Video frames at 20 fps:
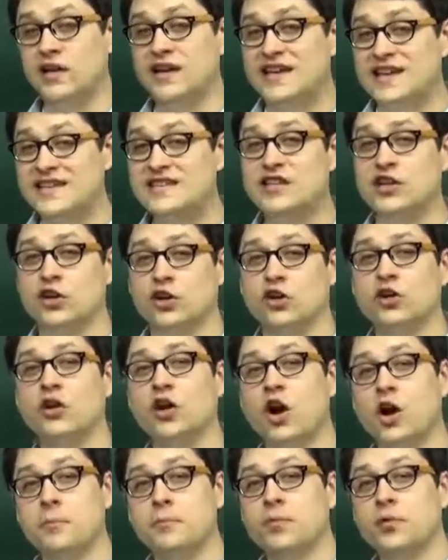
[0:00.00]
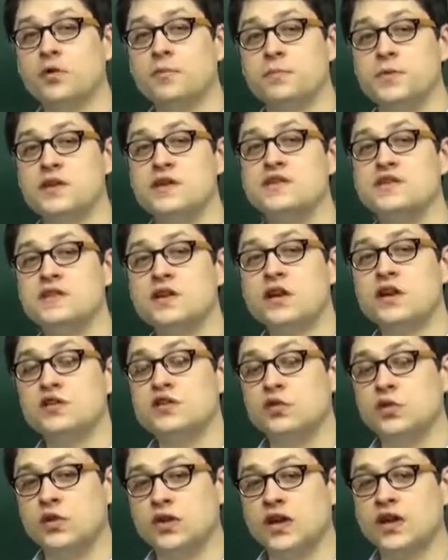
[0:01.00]
easier on purpose
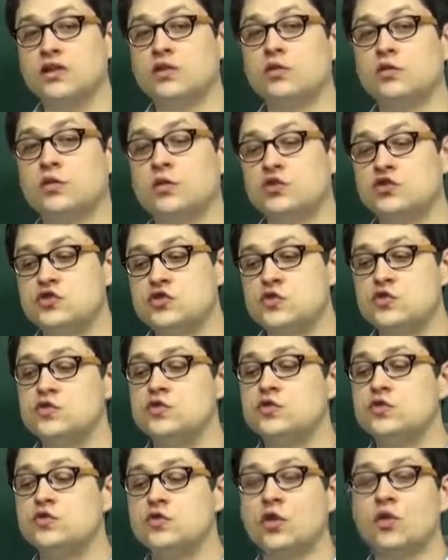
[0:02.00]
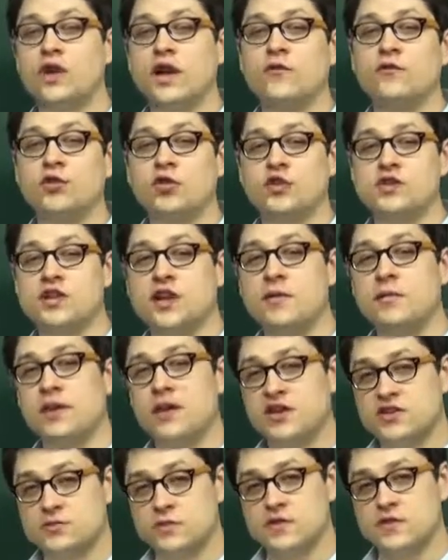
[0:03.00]
to get students who don't have good time
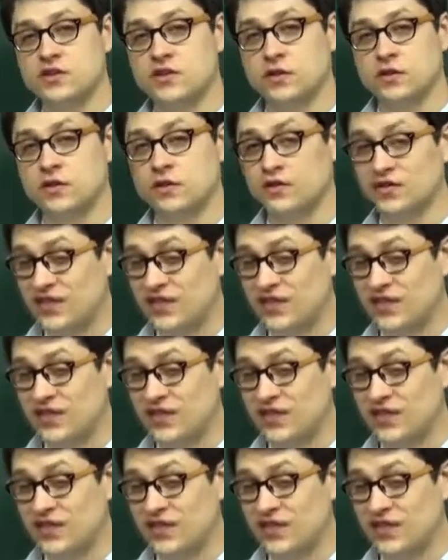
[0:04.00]
management skills.